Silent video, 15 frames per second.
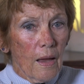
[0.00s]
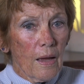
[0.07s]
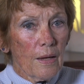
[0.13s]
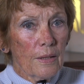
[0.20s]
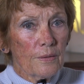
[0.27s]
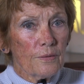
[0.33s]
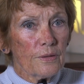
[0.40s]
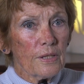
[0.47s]

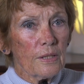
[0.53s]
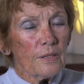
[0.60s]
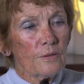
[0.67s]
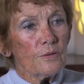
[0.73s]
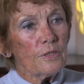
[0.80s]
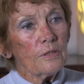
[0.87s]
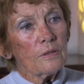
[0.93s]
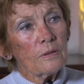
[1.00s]
and the
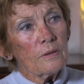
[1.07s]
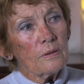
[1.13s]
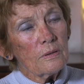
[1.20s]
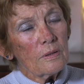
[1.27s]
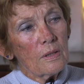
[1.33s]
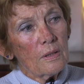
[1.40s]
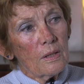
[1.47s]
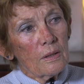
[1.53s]

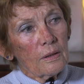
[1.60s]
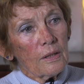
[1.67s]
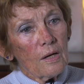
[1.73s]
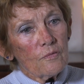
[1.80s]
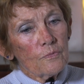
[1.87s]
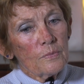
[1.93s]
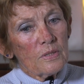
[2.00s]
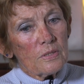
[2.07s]
Indian
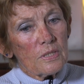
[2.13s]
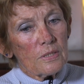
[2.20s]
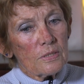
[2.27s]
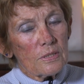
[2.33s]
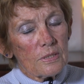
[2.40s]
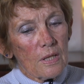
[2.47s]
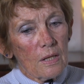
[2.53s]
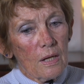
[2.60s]
government
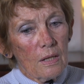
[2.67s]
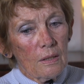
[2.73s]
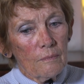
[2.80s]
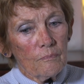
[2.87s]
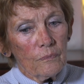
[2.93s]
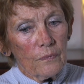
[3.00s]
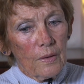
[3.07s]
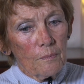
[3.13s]
has
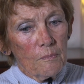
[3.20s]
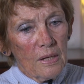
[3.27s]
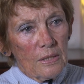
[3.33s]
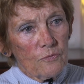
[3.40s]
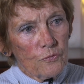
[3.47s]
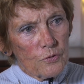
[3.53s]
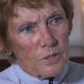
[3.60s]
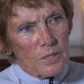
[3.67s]

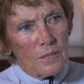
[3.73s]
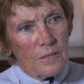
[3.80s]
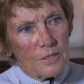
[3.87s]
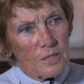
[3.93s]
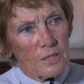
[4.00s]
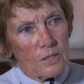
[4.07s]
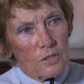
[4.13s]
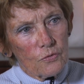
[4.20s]
made
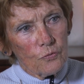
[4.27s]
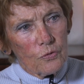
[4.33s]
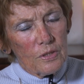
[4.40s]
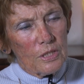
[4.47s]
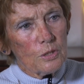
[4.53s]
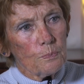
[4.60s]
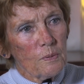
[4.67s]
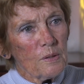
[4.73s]
facilities for
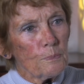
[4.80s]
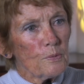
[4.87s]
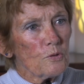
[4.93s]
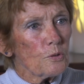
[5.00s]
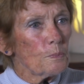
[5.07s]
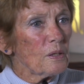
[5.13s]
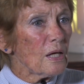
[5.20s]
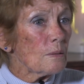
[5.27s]
these people
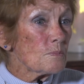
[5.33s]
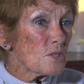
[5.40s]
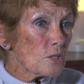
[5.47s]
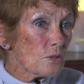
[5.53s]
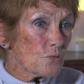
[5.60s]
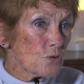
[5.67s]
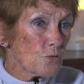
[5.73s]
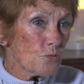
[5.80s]
to become
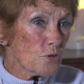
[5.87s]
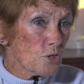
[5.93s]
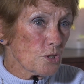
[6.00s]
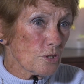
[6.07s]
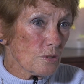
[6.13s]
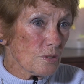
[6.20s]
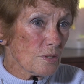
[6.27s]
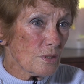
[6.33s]

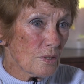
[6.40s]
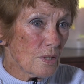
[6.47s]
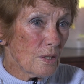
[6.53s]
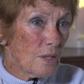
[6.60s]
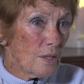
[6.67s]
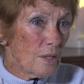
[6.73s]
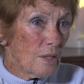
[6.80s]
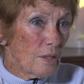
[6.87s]
self-sufficient.
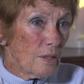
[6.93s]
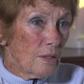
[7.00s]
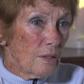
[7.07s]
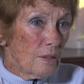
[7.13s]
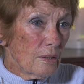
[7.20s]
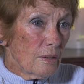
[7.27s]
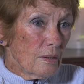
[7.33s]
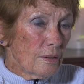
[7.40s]

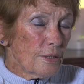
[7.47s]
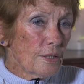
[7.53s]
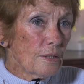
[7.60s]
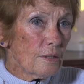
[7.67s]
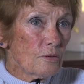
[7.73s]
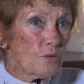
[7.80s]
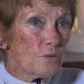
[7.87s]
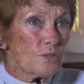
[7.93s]

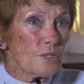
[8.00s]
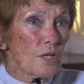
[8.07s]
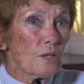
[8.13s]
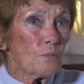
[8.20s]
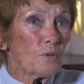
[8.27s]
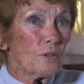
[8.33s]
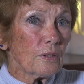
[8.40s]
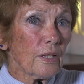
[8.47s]
Here you'd
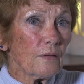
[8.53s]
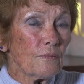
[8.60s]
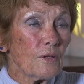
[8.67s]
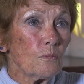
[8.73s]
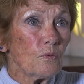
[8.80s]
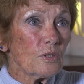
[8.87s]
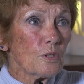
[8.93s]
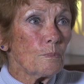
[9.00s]
say, well,
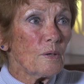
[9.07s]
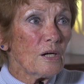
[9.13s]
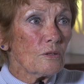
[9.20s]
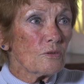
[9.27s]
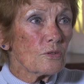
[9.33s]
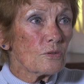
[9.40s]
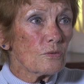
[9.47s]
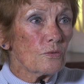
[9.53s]
Kathy, what
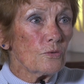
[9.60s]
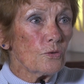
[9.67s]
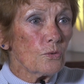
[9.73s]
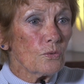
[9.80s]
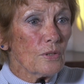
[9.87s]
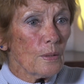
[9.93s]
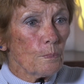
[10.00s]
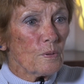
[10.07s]
about
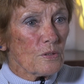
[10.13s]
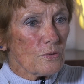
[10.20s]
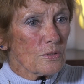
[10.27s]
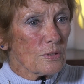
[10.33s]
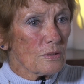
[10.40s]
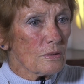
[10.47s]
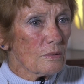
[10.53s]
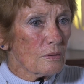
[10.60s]
your
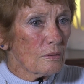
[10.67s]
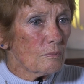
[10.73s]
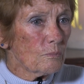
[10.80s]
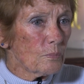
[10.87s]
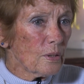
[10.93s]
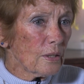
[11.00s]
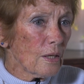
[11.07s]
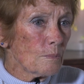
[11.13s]
lepers
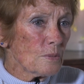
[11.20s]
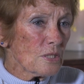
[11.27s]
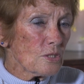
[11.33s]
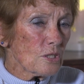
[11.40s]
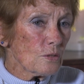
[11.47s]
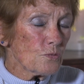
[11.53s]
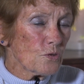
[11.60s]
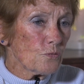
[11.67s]
becoming
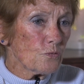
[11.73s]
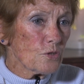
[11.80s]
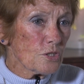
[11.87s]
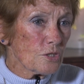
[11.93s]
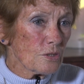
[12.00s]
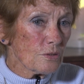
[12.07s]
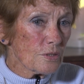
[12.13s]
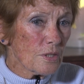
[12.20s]

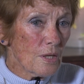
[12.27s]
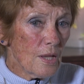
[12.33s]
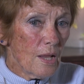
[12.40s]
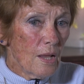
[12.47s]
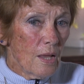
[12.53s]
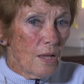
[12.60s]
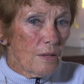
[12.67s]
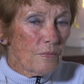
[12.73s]
self-sufficient?
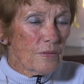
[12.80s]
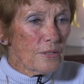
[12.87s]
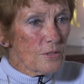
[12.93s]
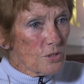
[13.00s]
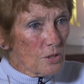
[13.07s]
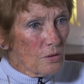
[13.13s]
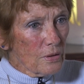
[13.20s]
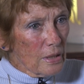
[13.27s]

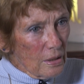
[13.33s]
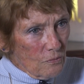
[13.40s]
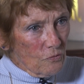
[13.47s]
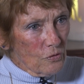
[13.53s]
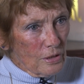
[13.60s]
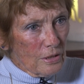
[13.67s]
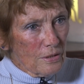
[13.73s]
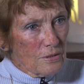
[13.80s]
These are
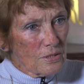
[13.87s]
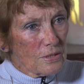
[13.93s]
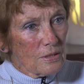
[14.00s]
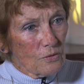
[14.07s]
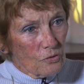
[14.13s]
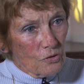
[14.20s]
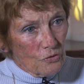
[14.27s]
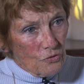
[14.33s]
invalids
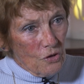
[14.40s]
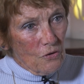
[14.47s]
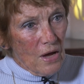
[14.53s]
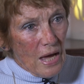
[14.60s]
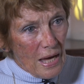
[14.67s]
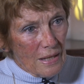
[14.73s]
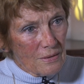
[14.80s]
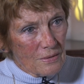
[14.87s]
that have got no
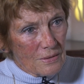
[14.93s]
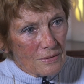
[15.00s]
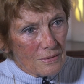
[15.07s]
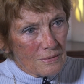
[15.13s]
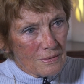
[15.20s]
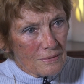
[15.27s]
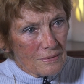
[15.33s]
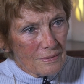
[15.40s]

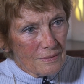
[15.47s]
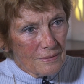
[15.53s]
hands.